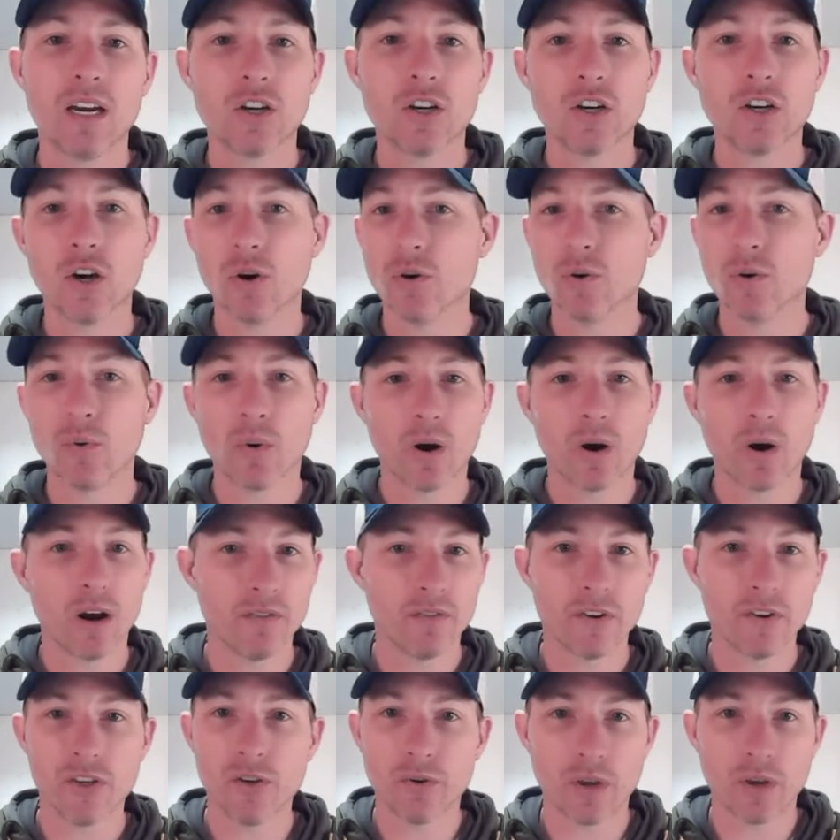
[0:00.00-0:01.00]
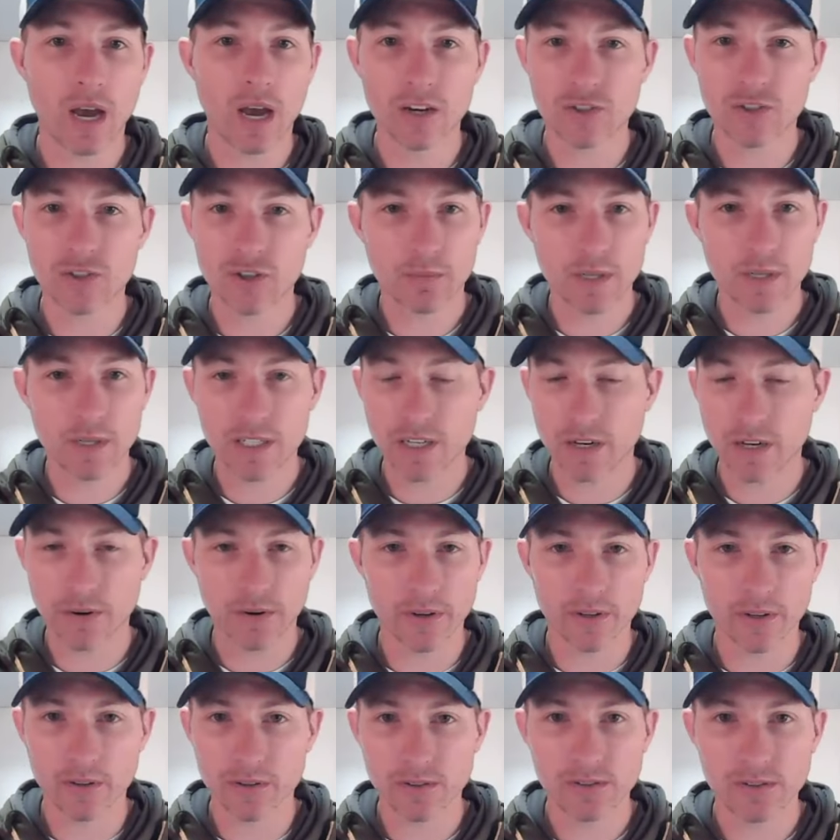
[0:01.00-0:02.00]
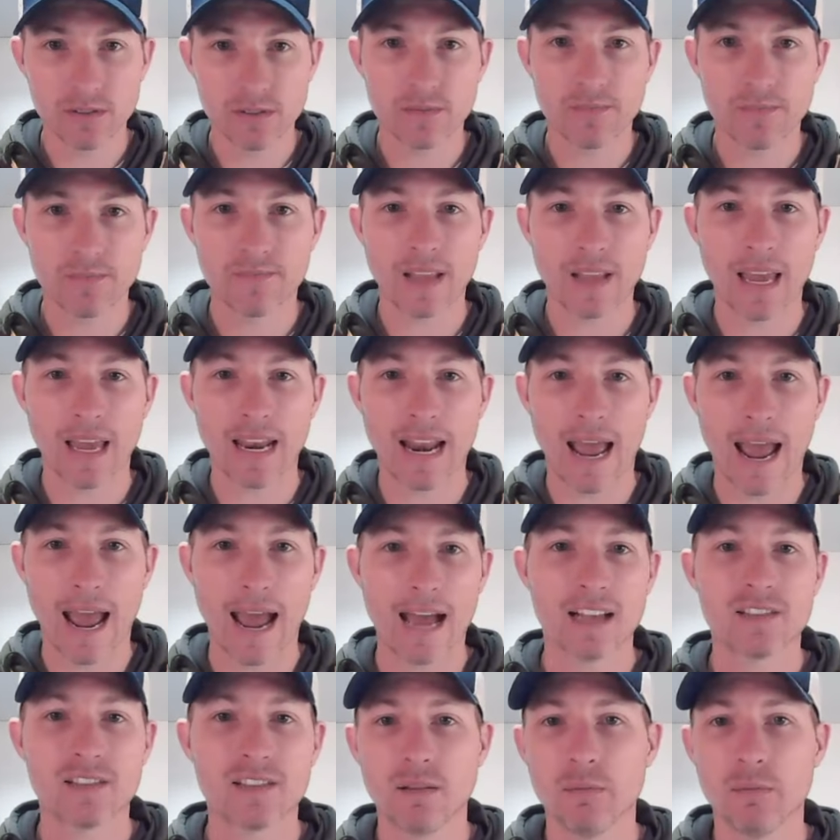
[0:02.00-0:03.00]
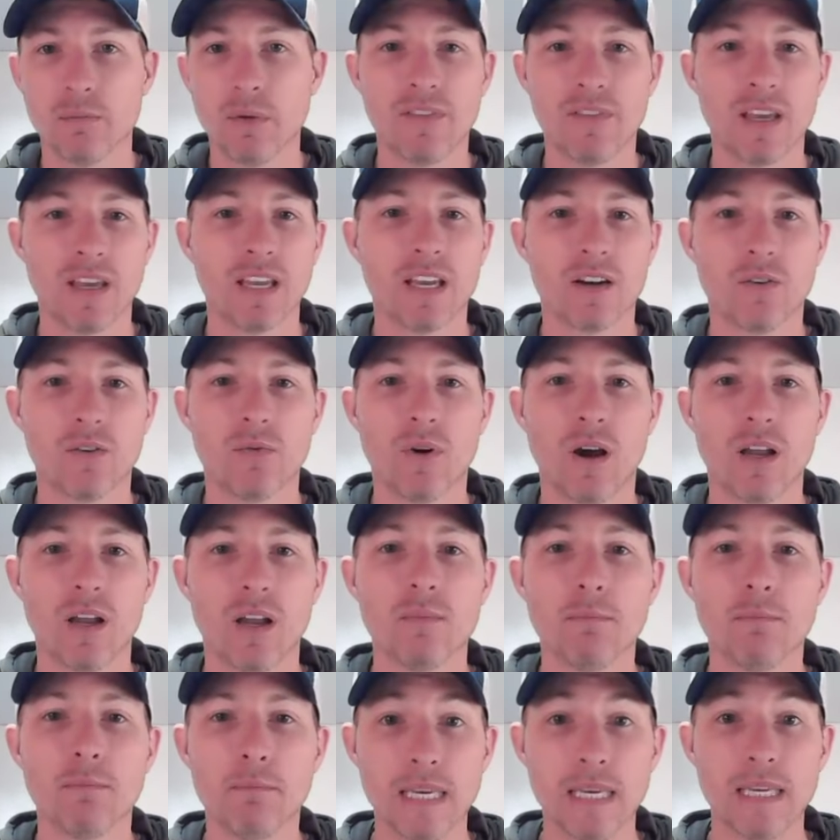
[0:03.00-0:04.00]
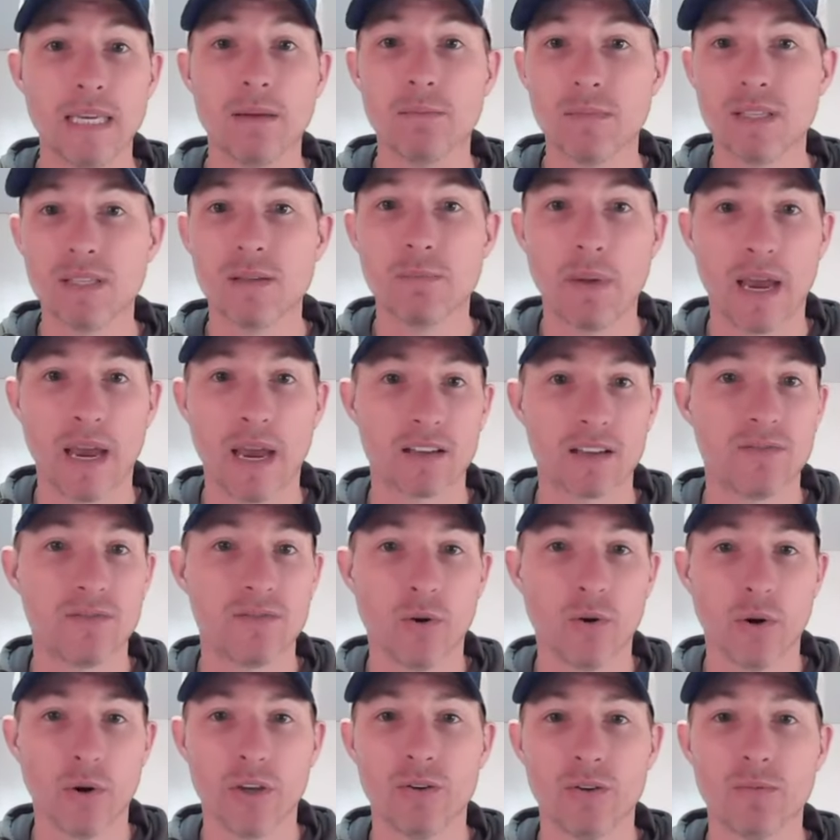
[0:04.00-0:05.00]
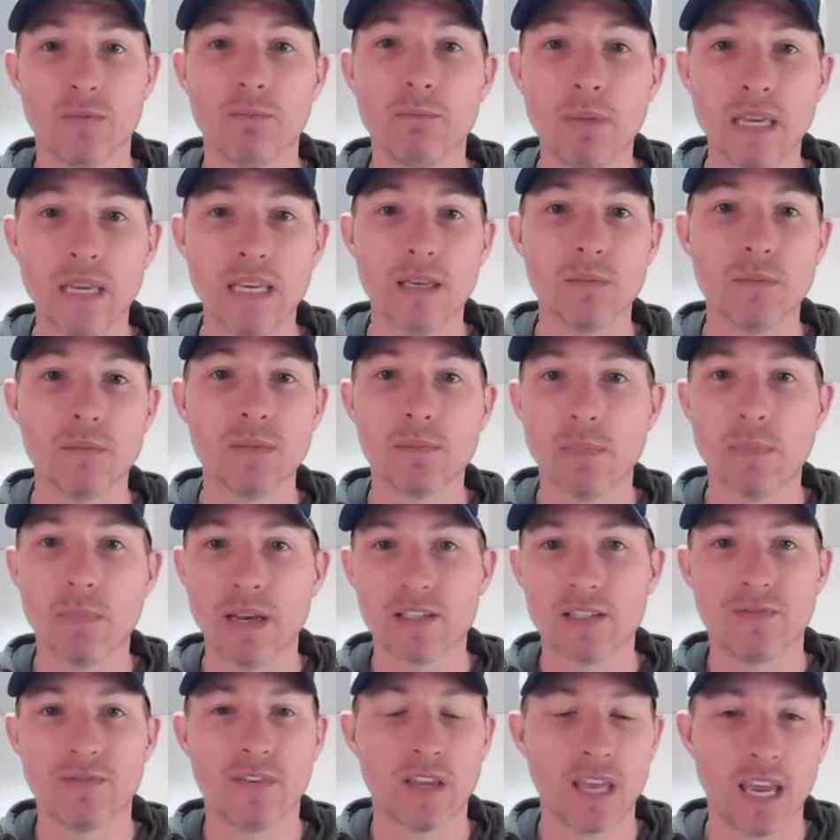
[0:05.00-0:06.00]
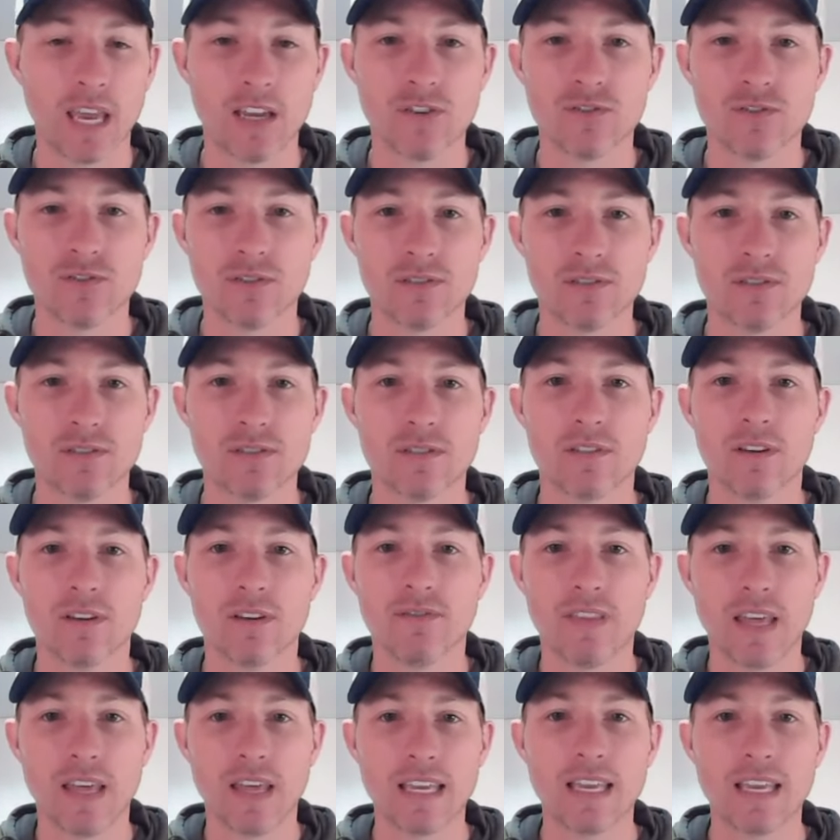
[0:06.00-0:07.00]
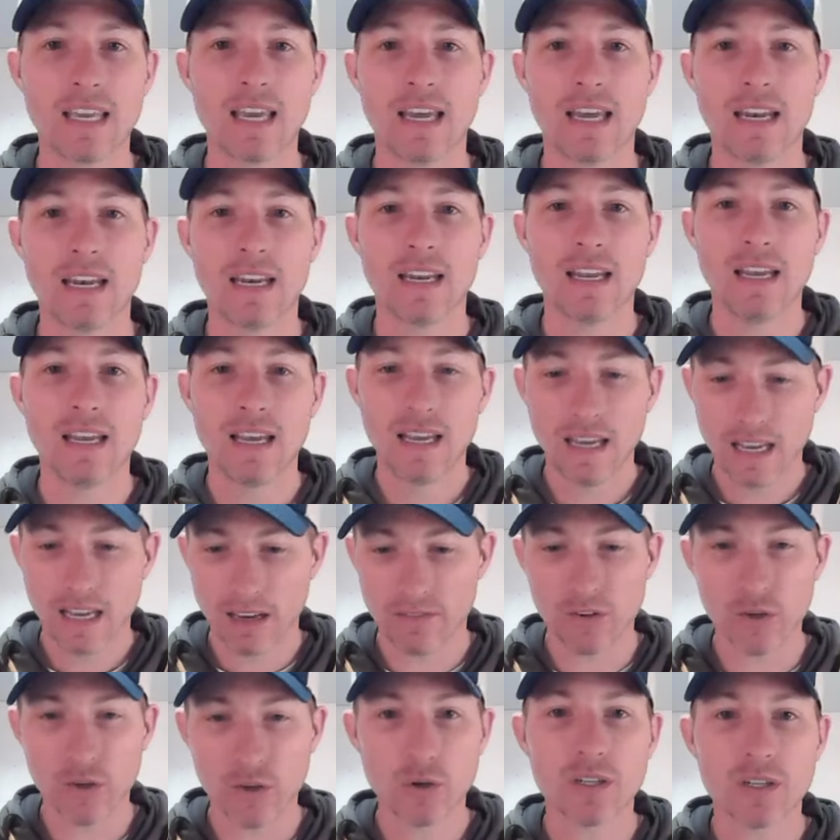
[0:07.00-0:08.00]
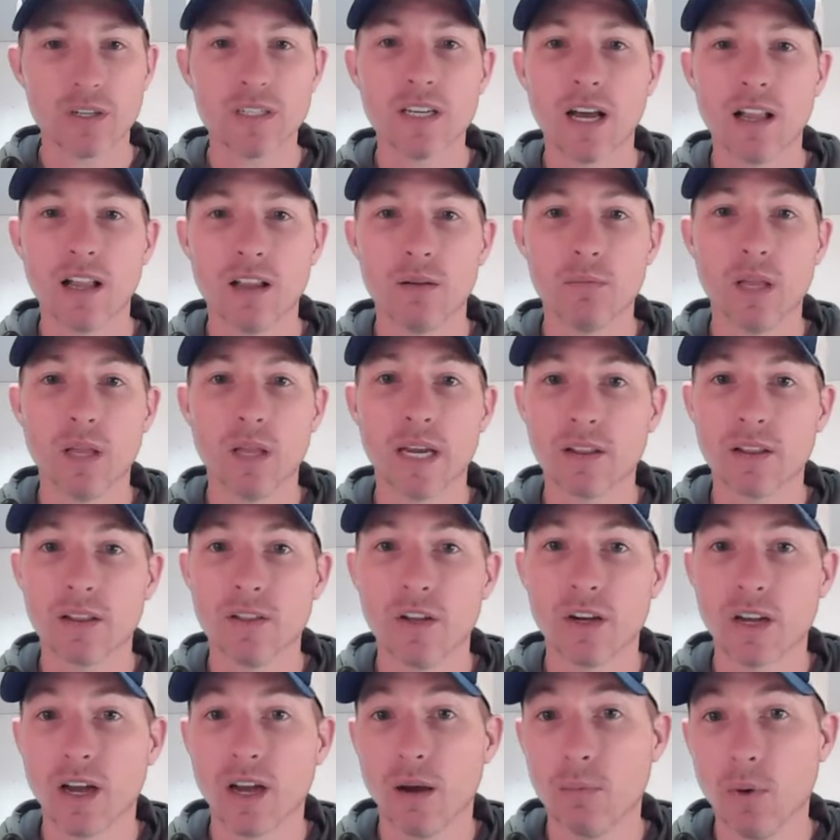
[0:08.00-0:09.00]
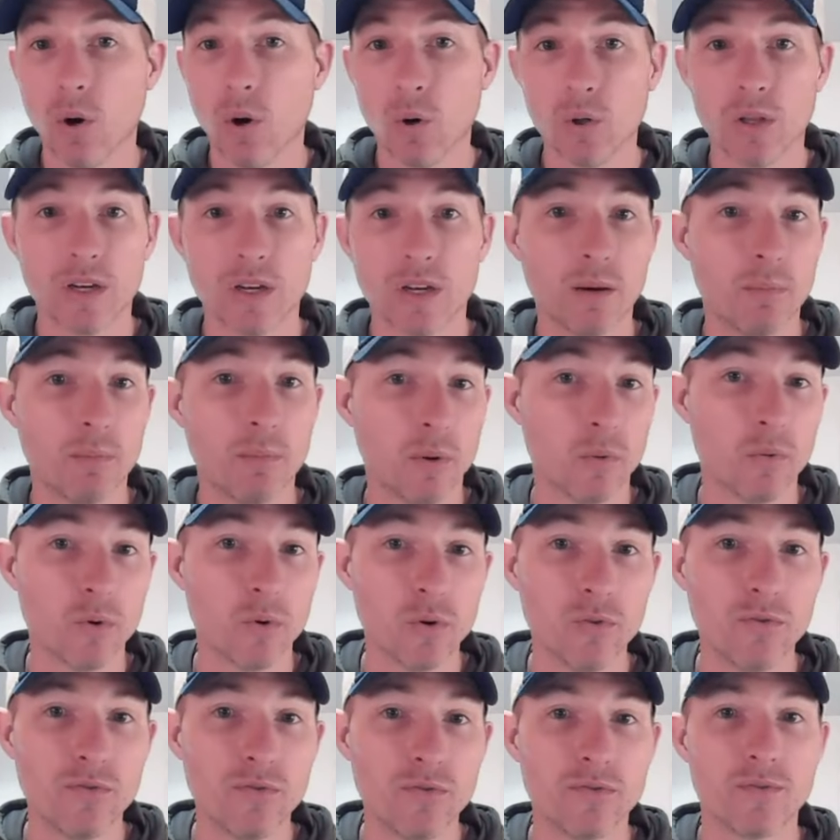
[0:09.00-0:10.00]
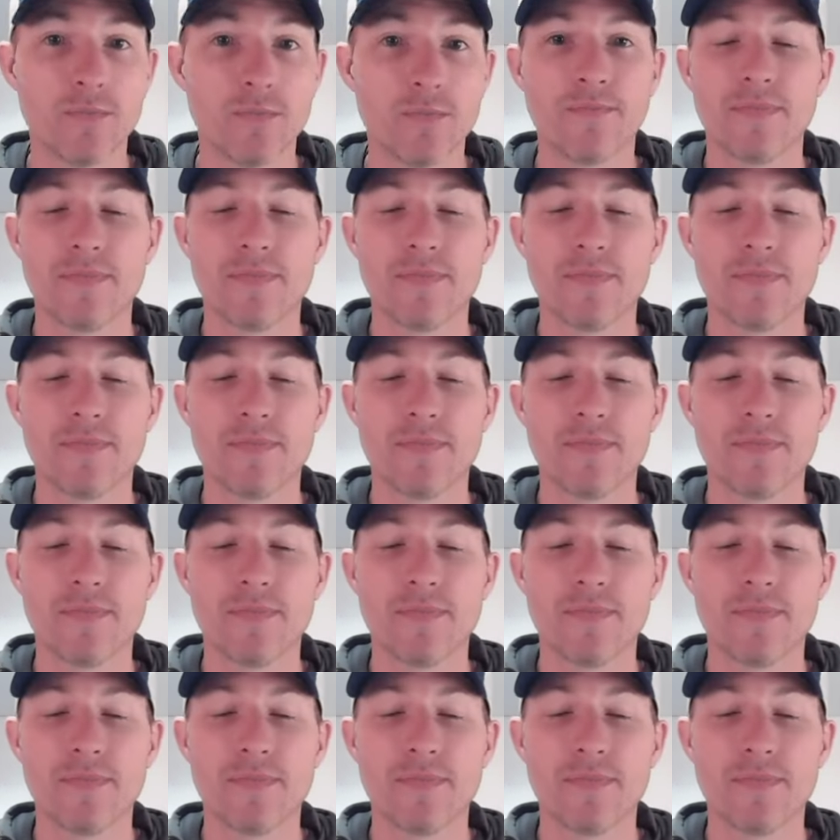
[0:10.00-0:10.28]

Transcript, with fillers: go to wherever you got your materials and ask them if they can run beam specs for you, beam specifications. If they can, if you can tell them like, look, I'm holding up a roof,